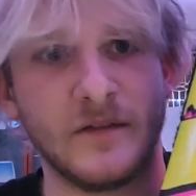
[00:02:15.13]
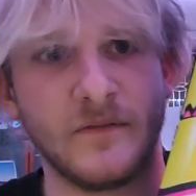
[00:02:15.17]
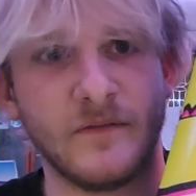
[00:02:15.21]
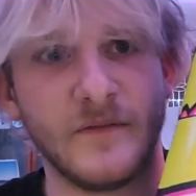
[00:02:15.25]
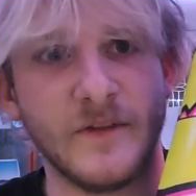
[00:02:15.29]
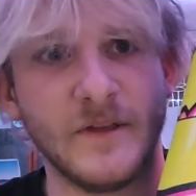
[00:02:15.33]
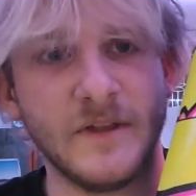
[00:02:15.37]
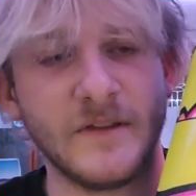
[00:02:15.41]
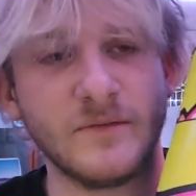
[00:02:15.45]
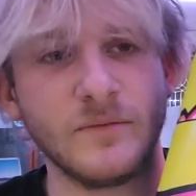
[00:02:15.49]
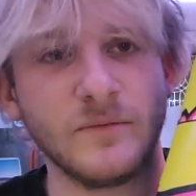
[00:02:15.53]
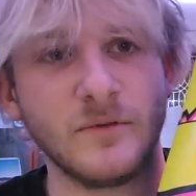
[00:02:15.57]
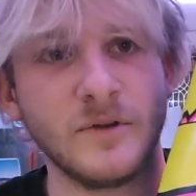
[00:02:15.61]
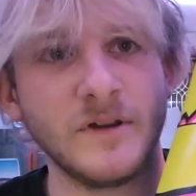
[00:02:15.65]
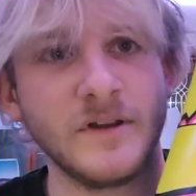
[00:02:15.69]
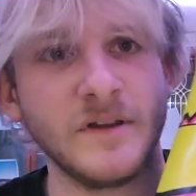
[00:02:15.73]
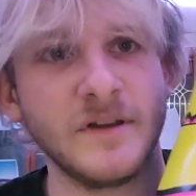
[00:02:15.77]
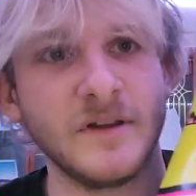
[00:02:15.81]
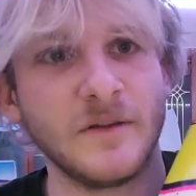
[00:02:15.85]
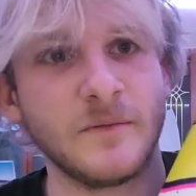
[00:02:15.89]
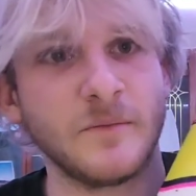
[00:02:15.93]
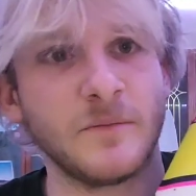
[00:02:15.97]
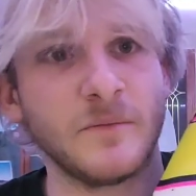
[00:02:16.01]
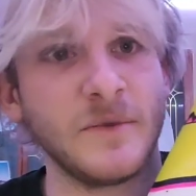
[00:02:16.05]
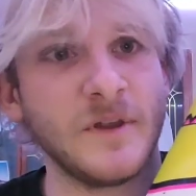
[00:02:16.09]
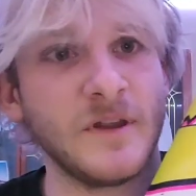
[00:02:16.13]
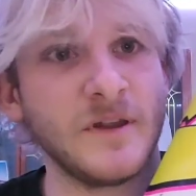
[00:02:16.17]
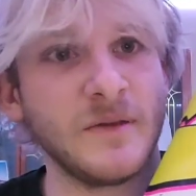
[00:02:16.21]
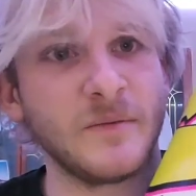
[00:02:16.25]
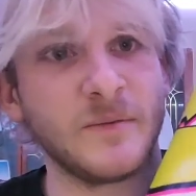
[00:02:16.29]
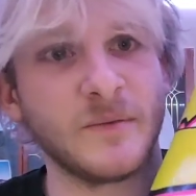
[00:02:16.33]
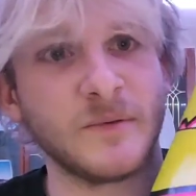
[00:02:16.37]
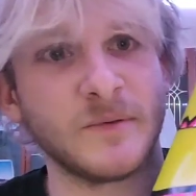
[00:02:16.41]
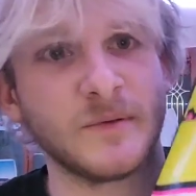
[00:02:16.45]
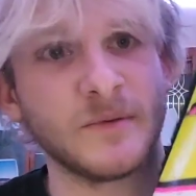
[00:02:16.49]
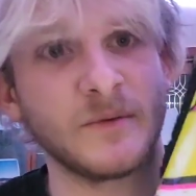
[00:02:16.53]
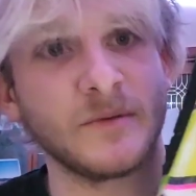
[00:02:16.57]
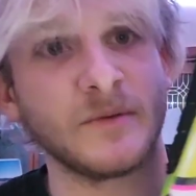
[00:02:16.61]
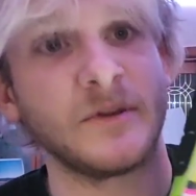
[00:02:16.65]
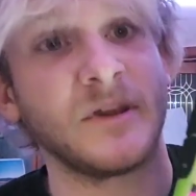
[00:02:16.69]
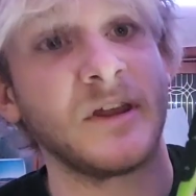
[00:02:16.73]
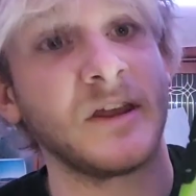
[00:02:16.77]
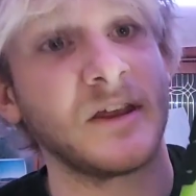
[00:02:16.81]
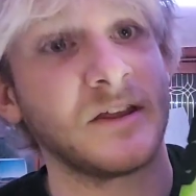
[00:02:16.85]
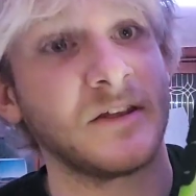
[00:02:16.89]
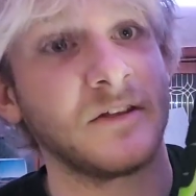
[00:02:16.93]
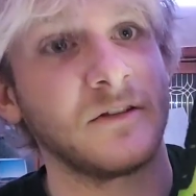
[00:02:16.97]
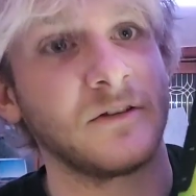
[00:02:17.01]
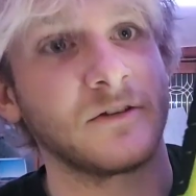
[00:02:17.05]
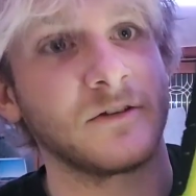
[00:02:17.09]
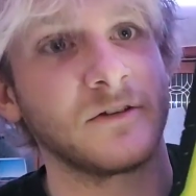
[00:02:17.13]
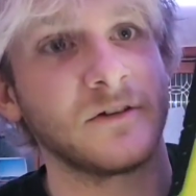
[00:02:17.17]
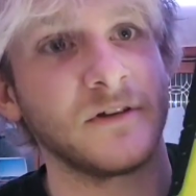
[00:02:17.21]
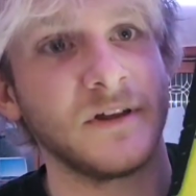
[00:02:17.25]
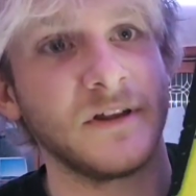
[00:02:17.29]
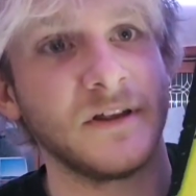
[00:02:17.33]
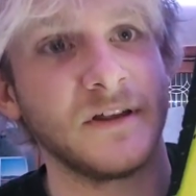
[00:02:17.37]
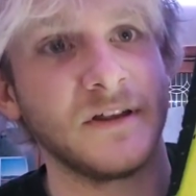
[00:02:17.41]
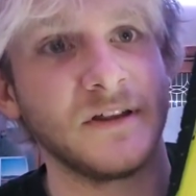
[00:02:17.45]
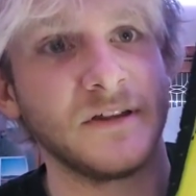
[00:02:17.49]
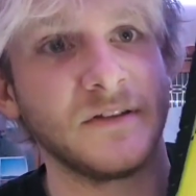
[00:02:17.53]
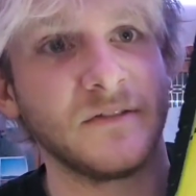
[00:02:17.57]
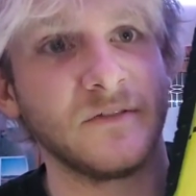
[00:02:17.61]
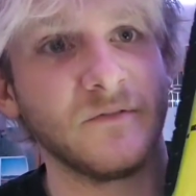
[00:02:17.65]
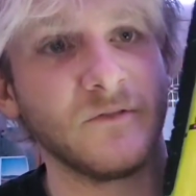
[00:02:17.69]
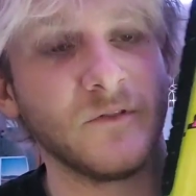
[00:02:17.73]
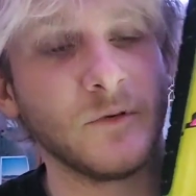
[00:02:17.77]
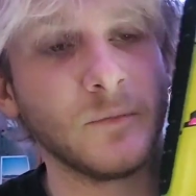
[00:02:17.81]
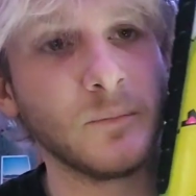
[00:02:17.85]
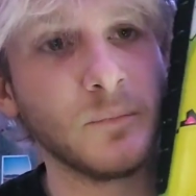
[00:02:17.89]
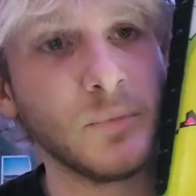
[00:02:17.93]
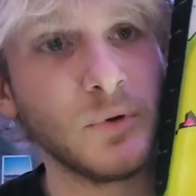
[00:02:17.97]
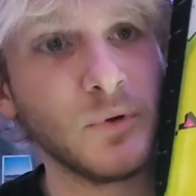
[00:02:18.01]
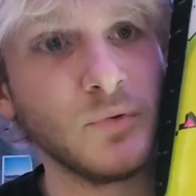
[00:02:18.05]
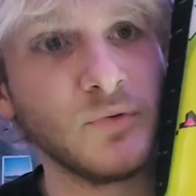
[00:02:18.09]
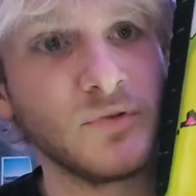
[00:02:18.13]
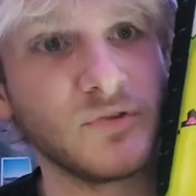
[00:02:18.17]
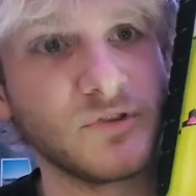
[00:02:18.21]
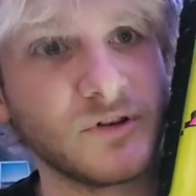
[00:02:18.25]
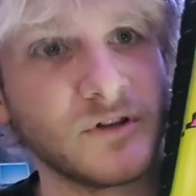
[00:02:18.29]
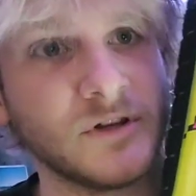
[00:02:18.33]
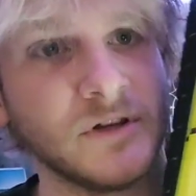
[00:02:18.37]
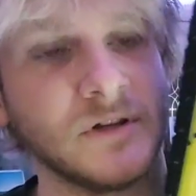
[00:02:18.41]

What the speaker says: This one in particular is the Boozer.